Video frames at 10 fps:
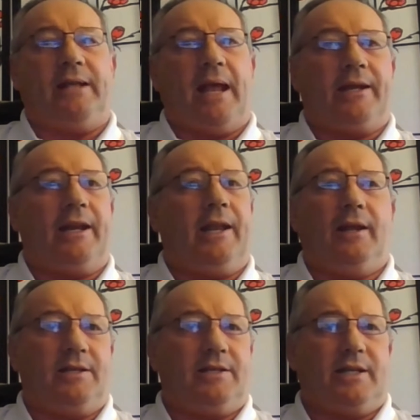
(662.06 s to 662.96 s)

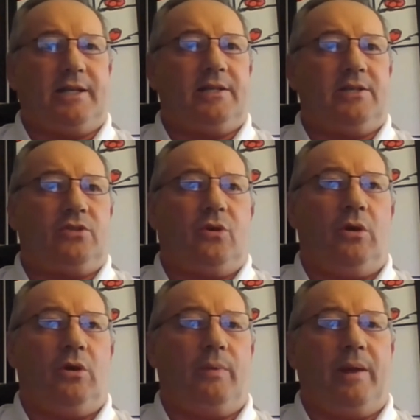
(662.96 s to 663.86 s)
technical assistance
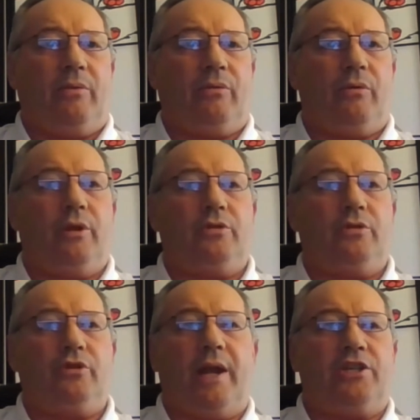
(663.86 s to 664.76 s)
all the way through the
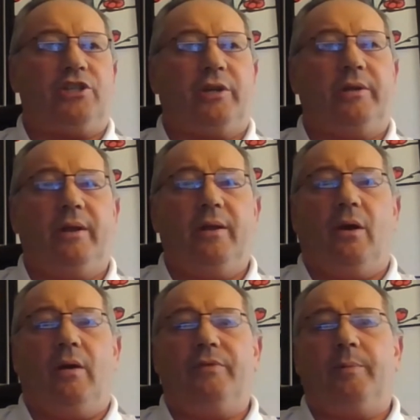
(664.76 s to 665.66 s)
duration
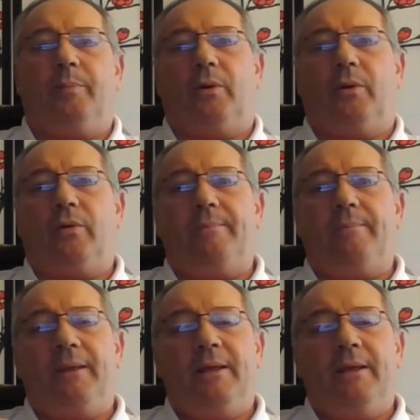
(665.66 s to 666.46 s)
of the program.